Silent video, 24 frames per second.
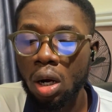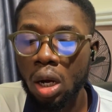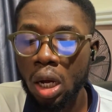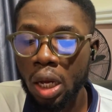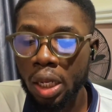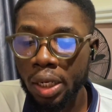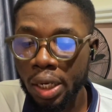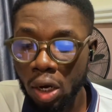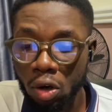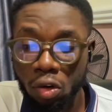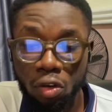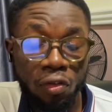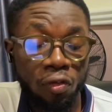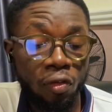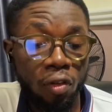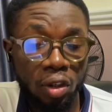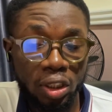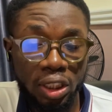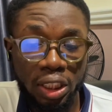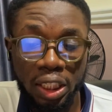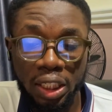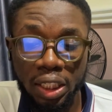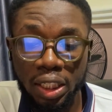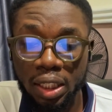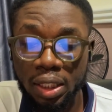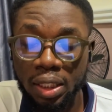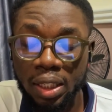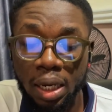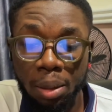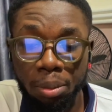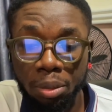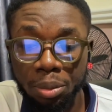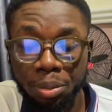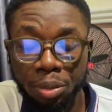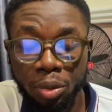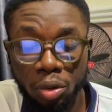Now, force again can
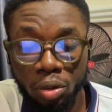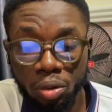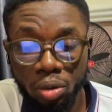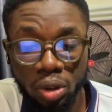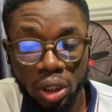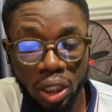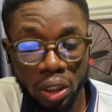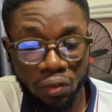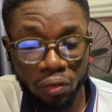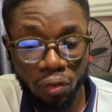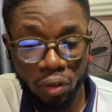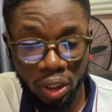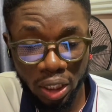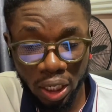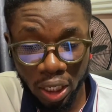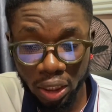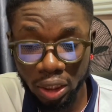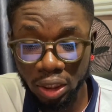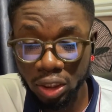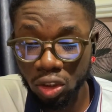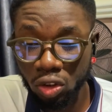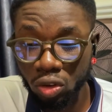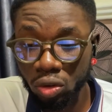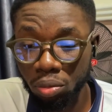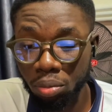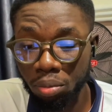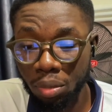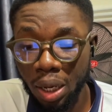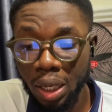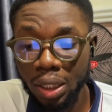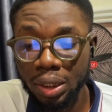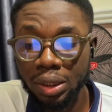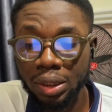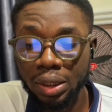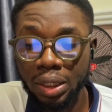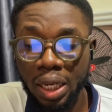be broken down further into
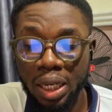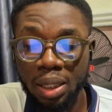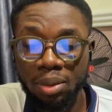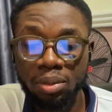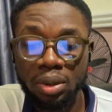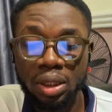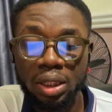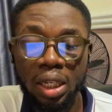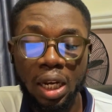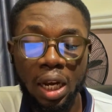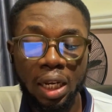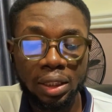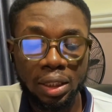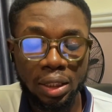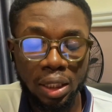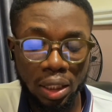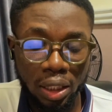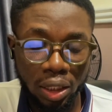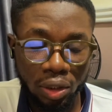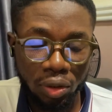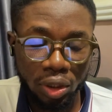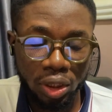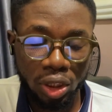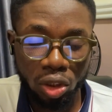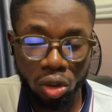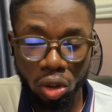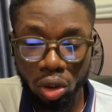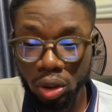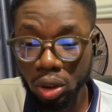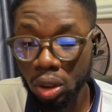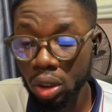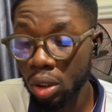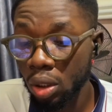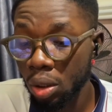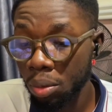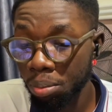mass times acceleration,
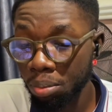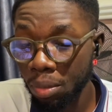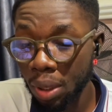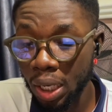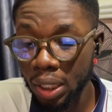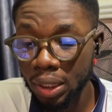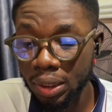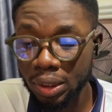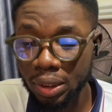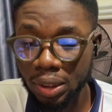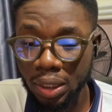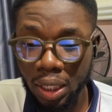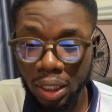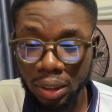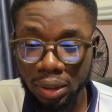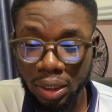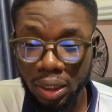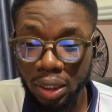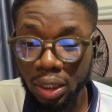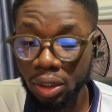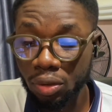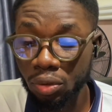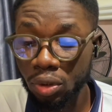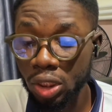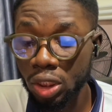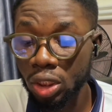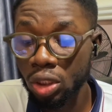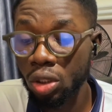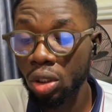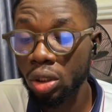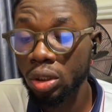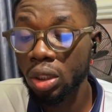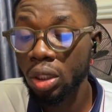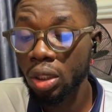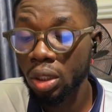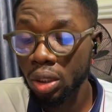mass,
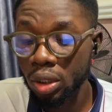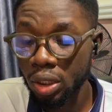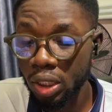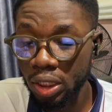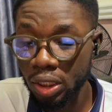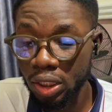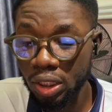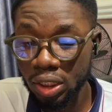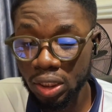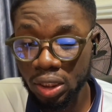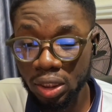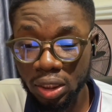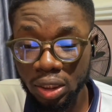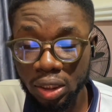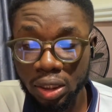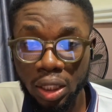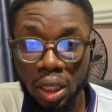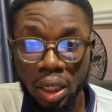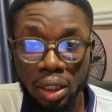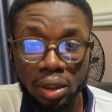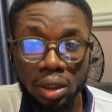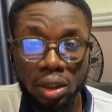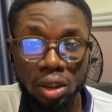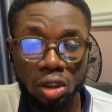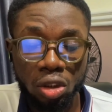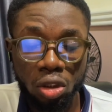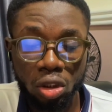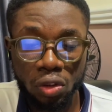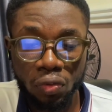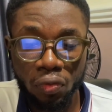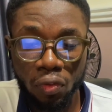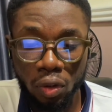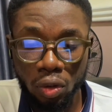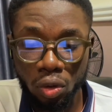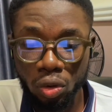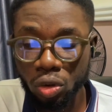acceleration, then this distance just
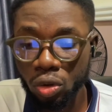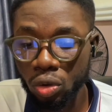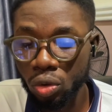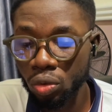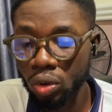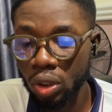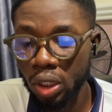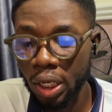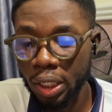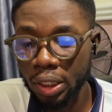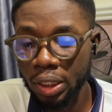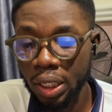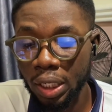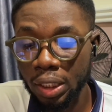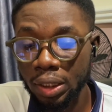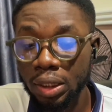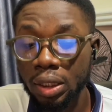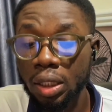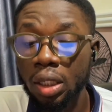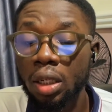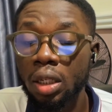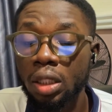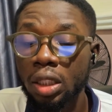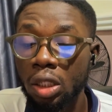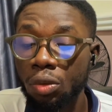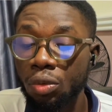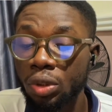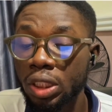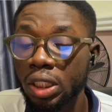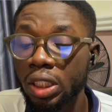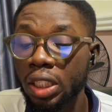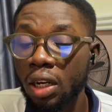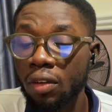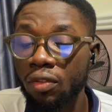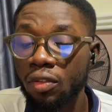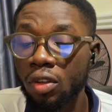follows suit like that. And we
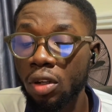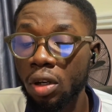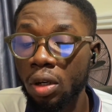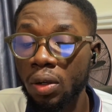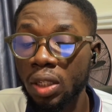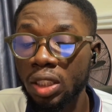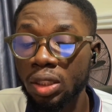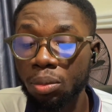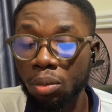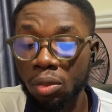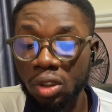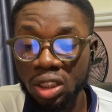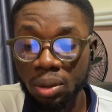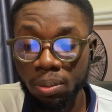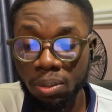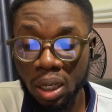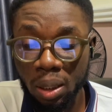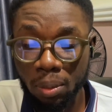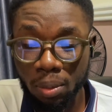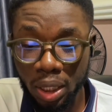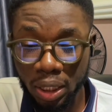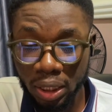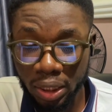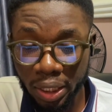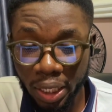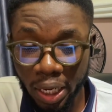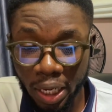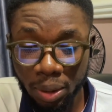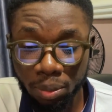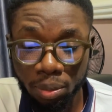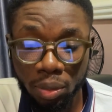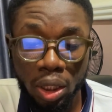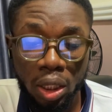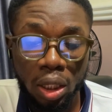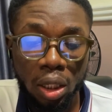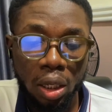still have current multiplied by time.